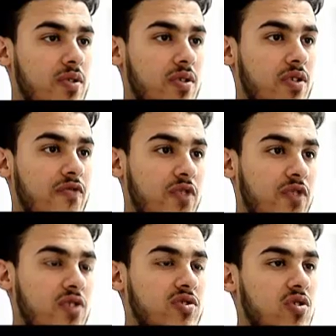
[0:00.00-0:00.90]

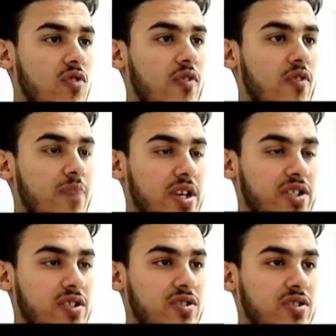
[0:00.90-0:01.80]
the fears of the
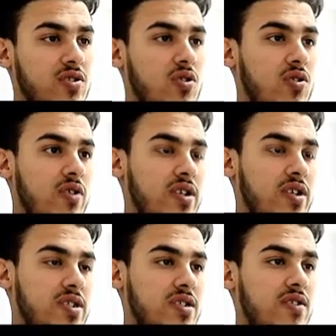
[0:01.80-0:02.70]
patients
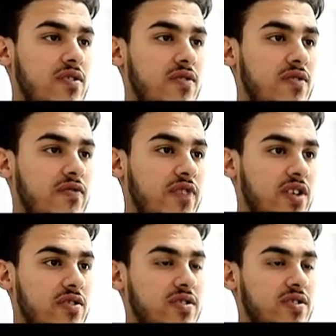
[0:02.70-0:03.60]
or his
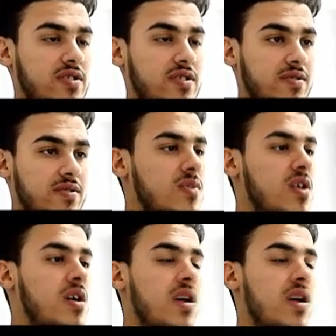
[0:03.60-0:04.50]
fears.
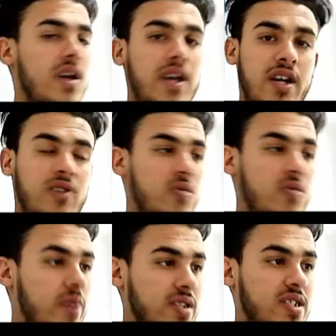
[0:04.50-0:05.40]

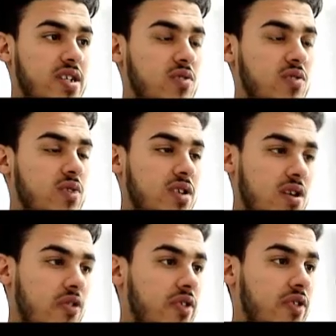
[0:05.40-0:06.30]
Here we will see
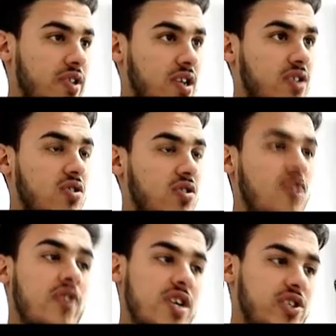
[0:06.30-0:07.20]
what are the
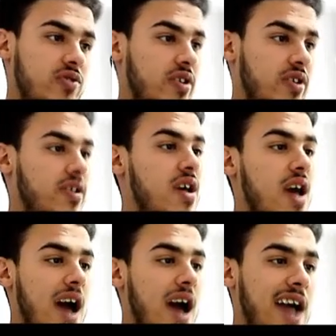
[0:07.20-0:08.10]
results of
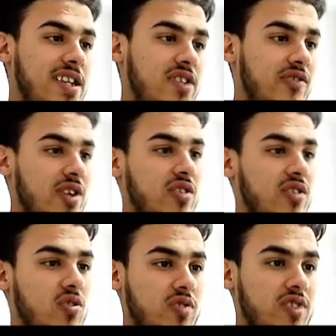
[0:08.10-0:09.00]
reassuring. High
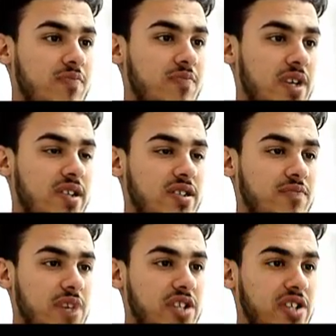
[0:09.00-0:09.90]
distress causes
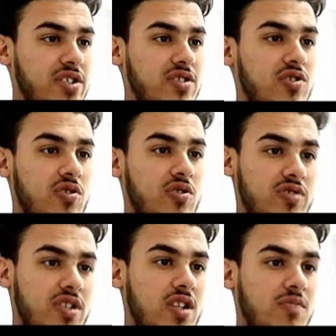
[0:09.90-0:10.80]
patients
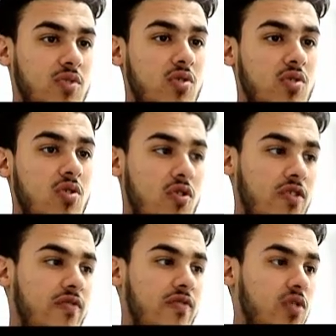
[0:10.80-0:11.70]
to consult
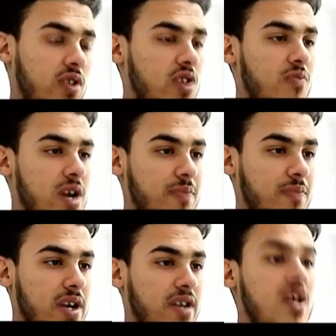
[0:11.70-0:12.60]
more often for low
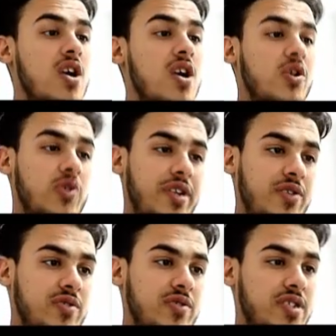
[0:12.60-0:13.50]
back pain.
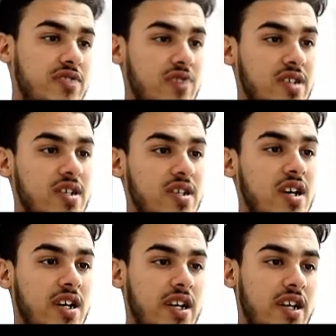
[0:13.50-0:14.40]
To reduce
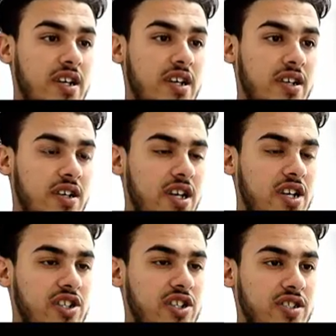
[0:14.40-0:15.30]
distress,
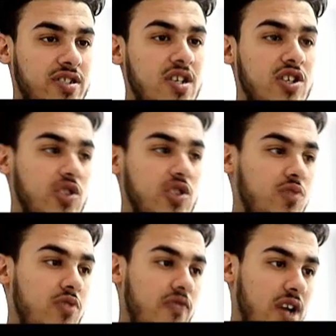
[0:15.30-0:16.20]
clinicians
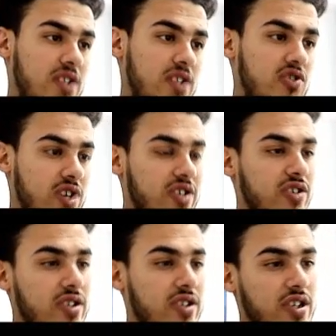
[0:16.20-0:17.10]
should provide
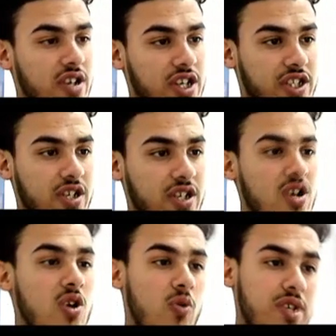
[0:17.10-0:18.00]
structured
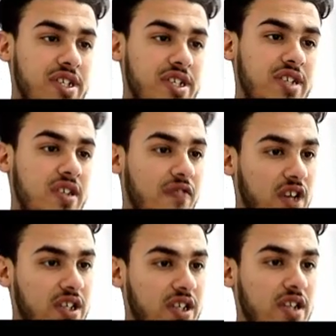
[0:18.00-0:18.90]
education, which
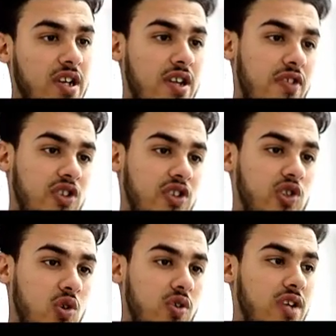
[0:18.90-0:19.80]
is effective
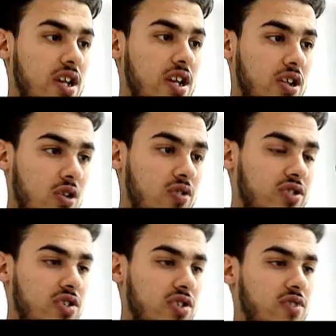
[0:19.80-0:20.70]
in the short and
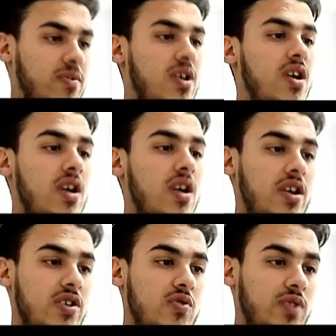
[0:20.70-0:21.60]
long term.
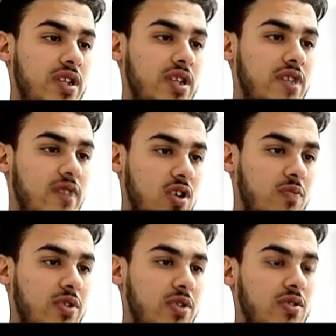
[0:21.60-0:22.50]
A newly
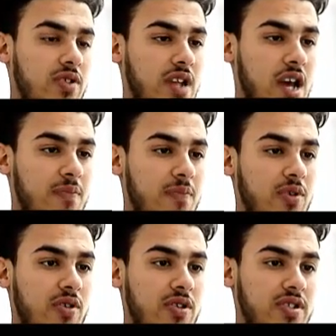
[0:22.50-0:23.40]
developed
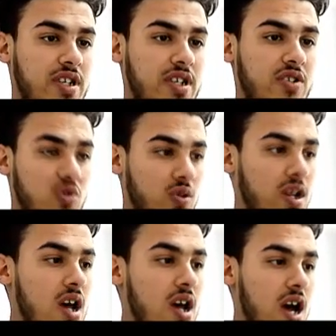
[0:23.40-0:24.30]
online prognostic
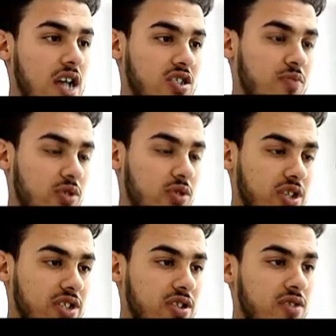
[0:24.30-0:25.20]
tool has the
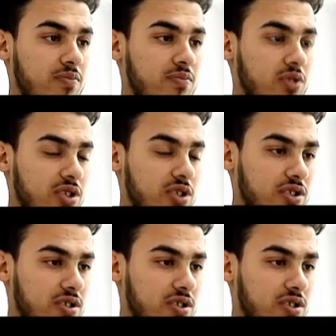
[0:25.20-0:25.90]
potential